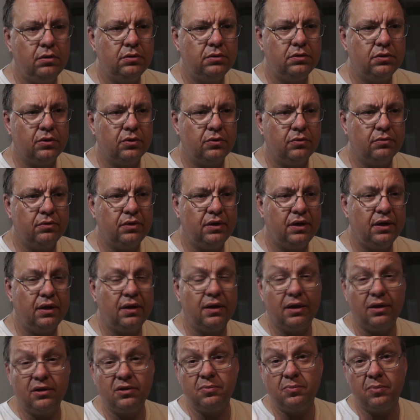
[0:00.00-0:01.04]
So yeah,
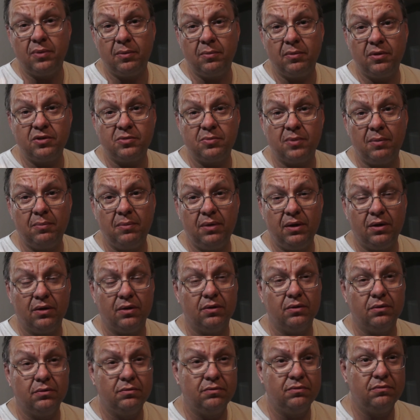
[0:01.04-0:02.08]
that's pretty much my
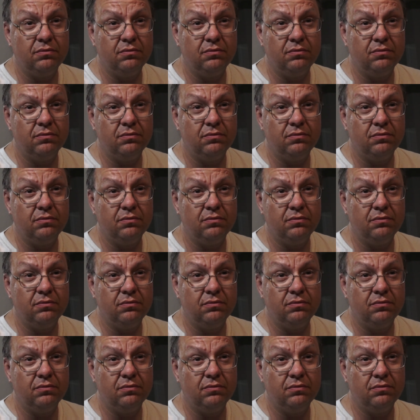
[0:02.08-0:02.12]
meal.